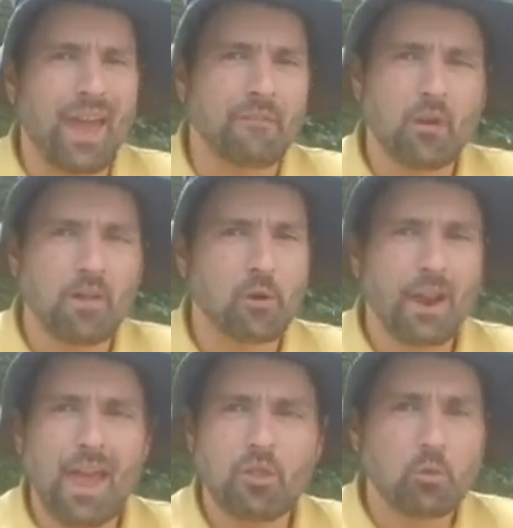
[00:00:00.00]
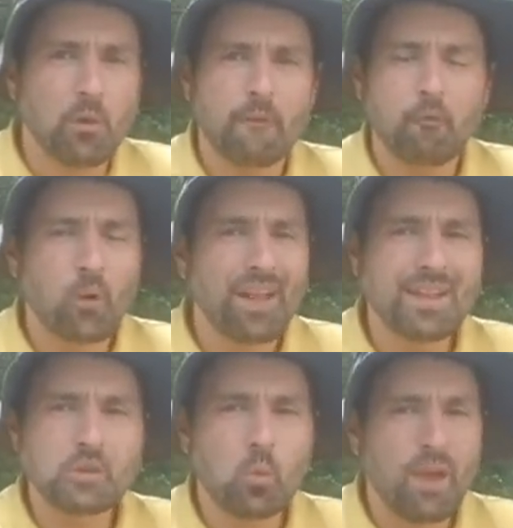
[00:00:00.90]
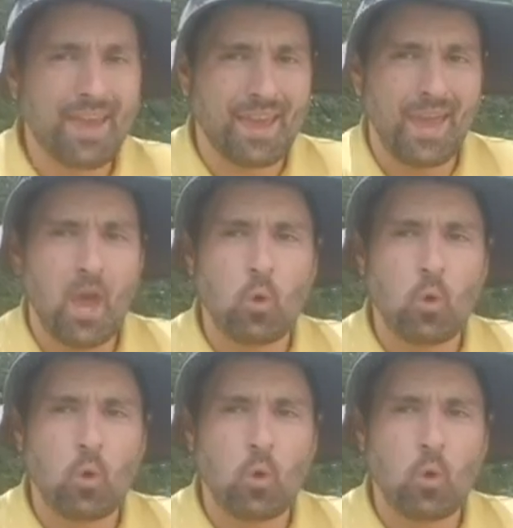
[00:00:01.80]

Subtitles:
other day, 3 to 4 days a week.